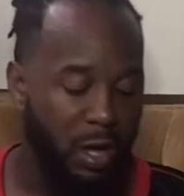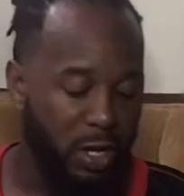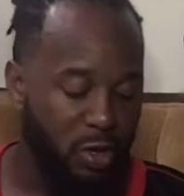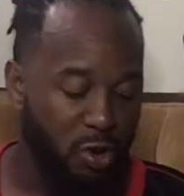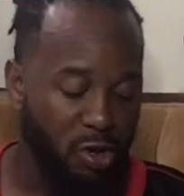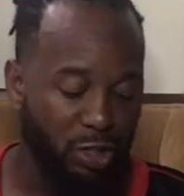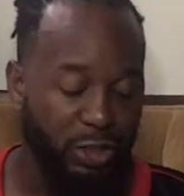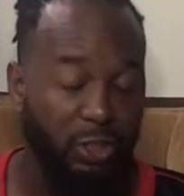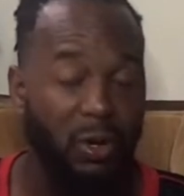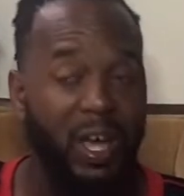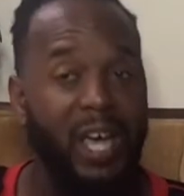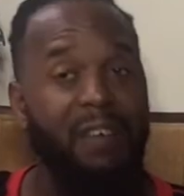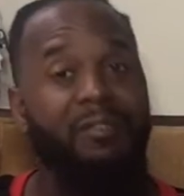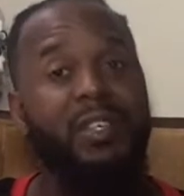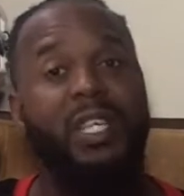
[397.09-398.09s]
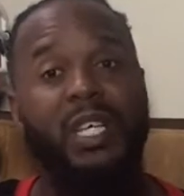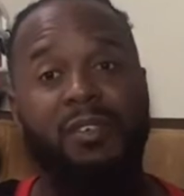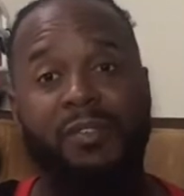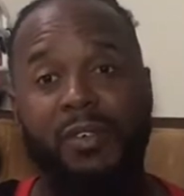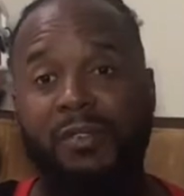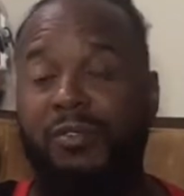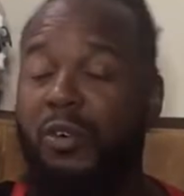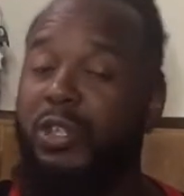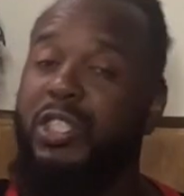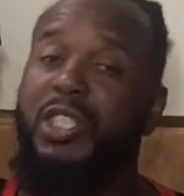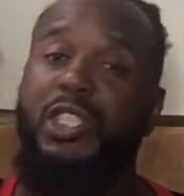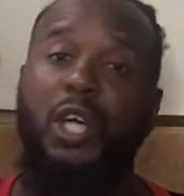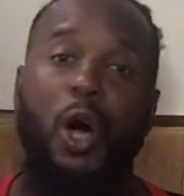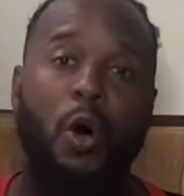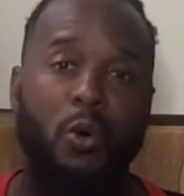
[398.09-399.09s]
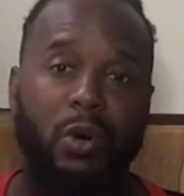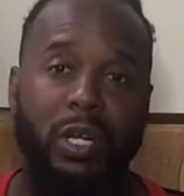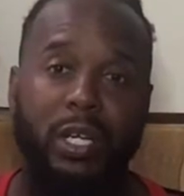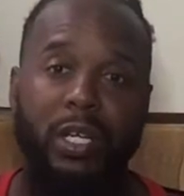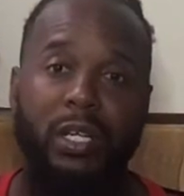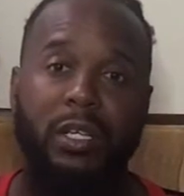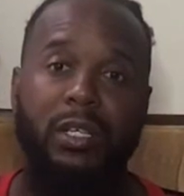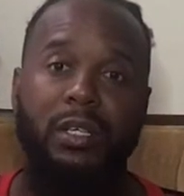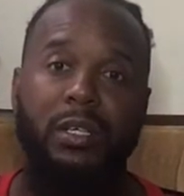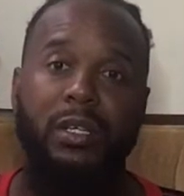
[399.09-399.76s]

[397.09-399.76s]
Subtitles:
You also have Denver versus Oakland.